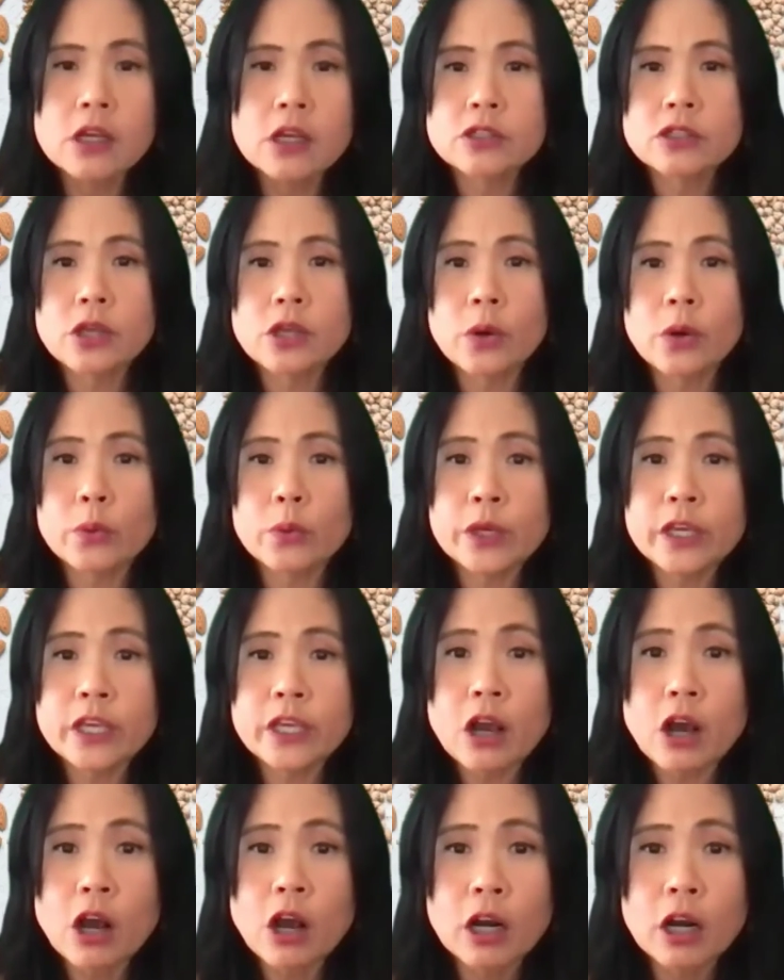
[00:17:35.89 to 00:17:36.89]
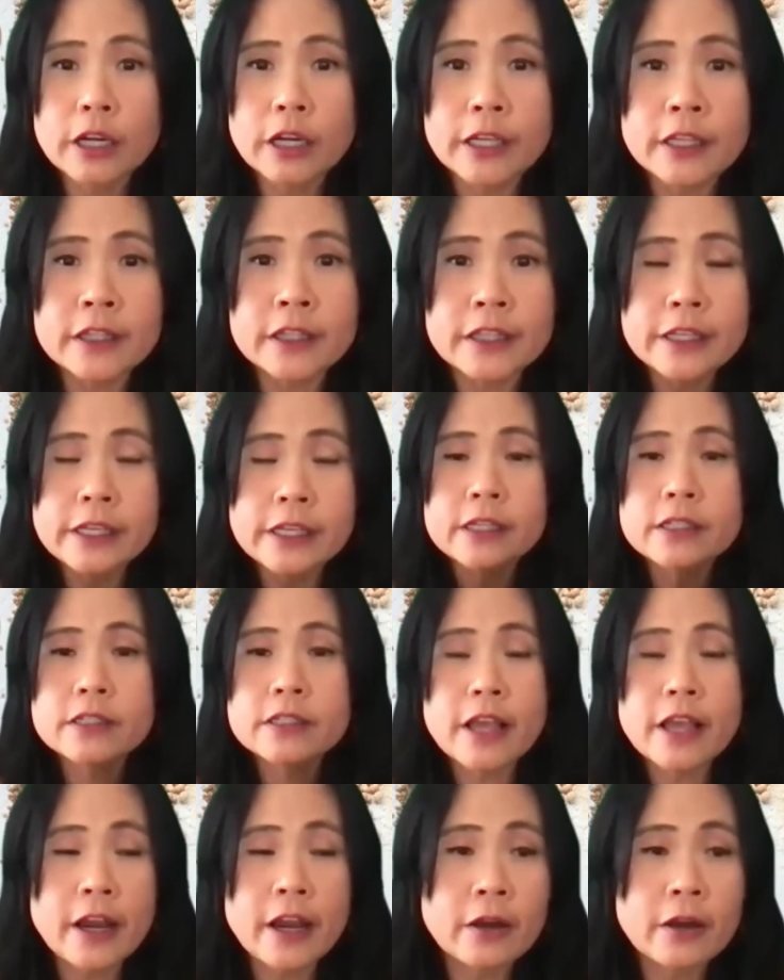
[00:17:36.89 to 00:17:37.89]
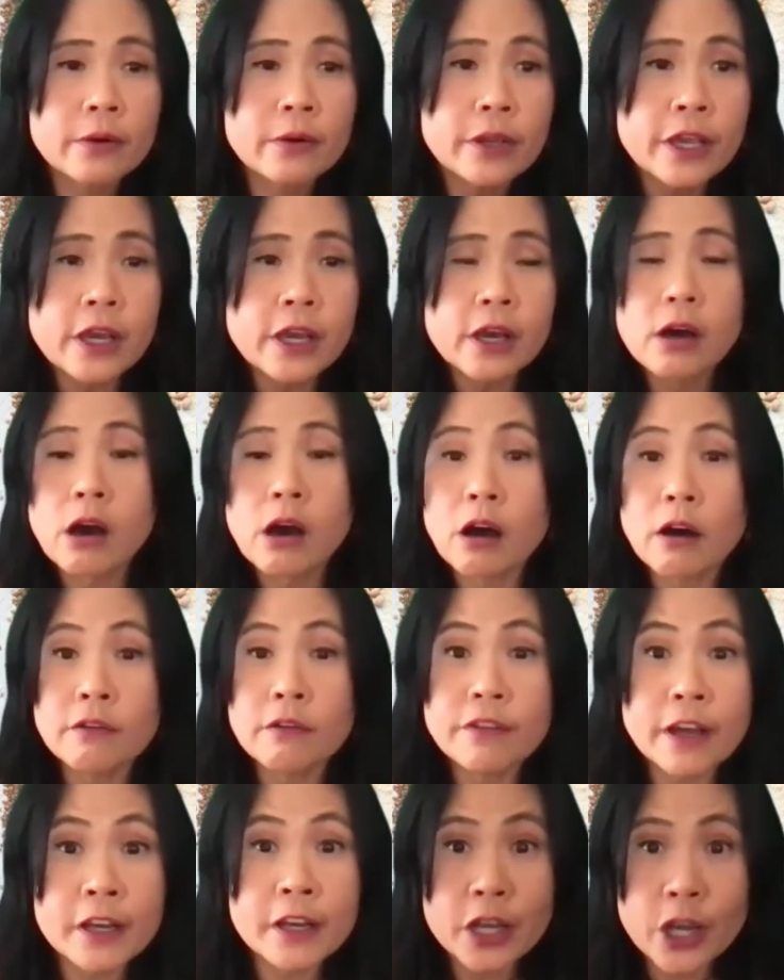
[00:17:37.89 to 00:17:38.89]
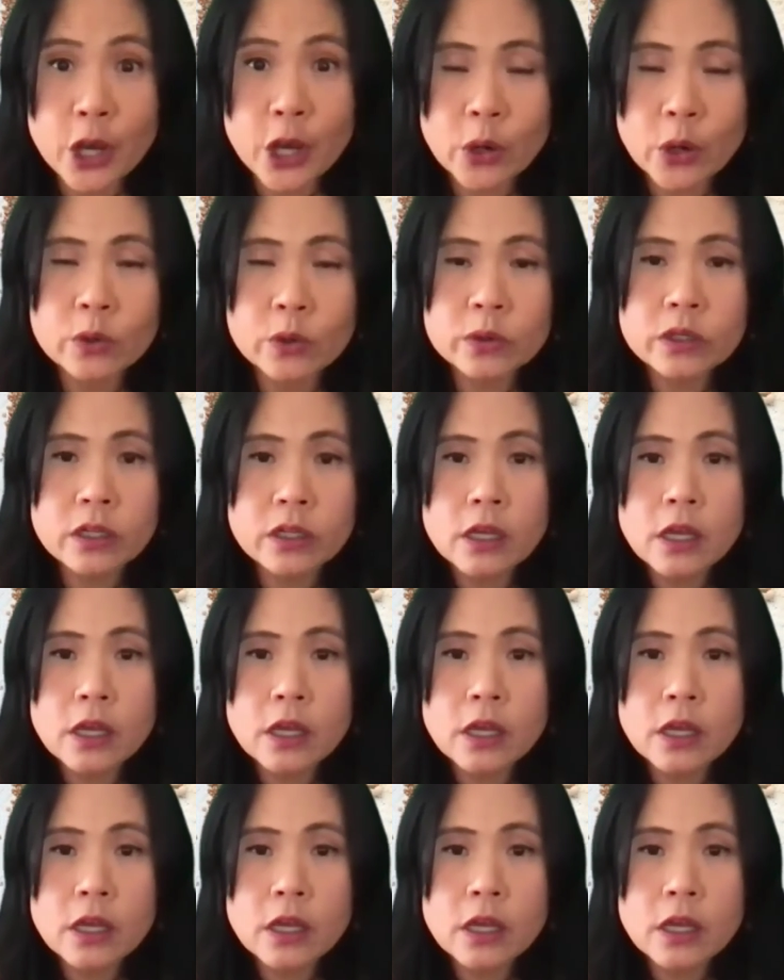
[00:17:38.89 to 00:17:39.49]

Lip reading: So we are in this area of unknown,